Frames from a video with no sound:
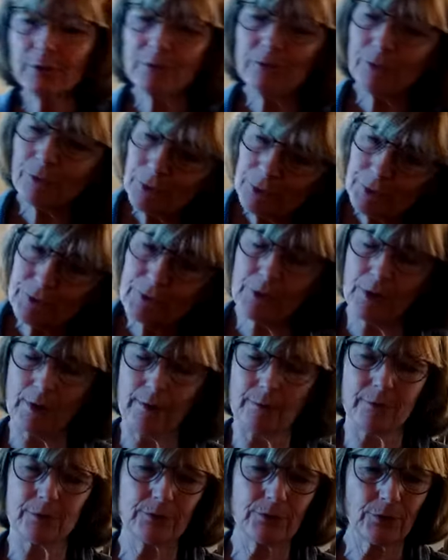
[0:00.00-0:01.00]
in first grade,
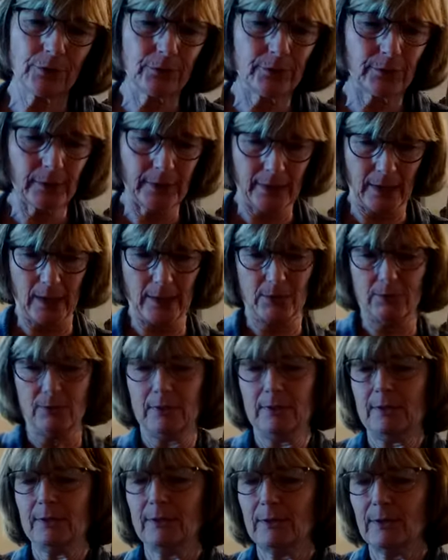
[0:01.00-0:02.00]
we're certainly not
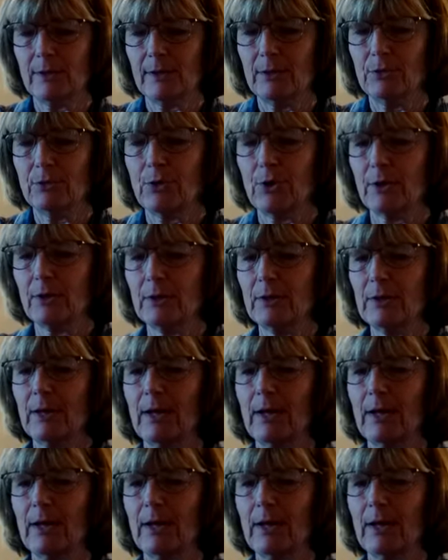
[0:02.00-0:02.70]
doing this in kindergarten